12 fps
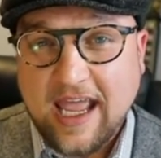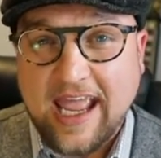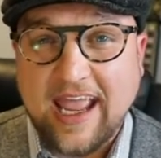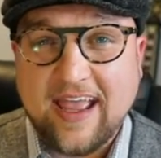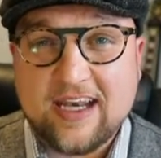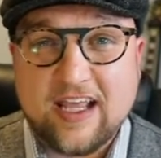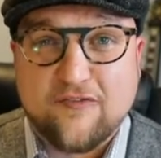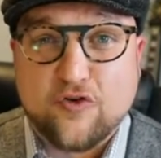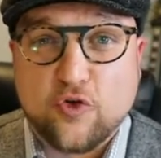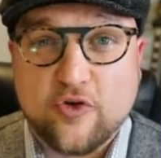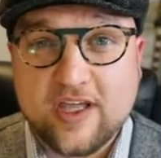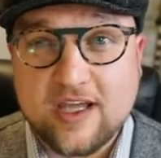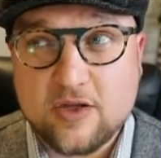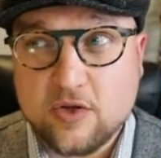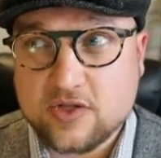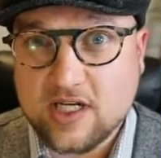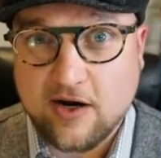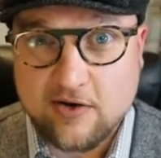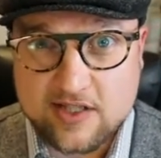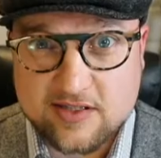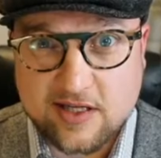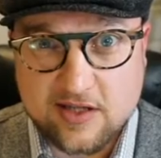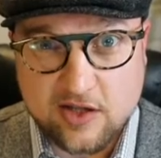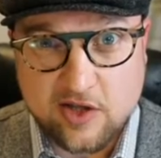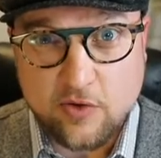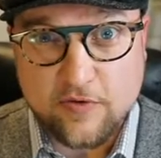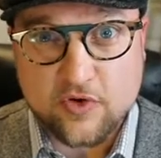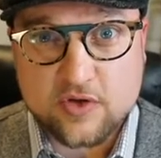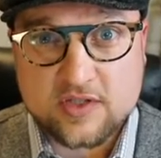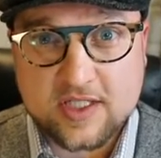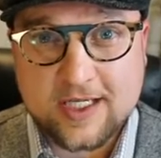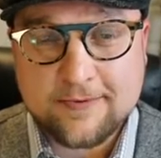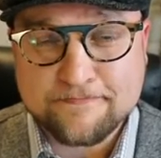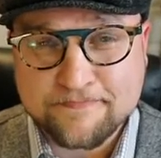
And if you're looking in those areas like the university,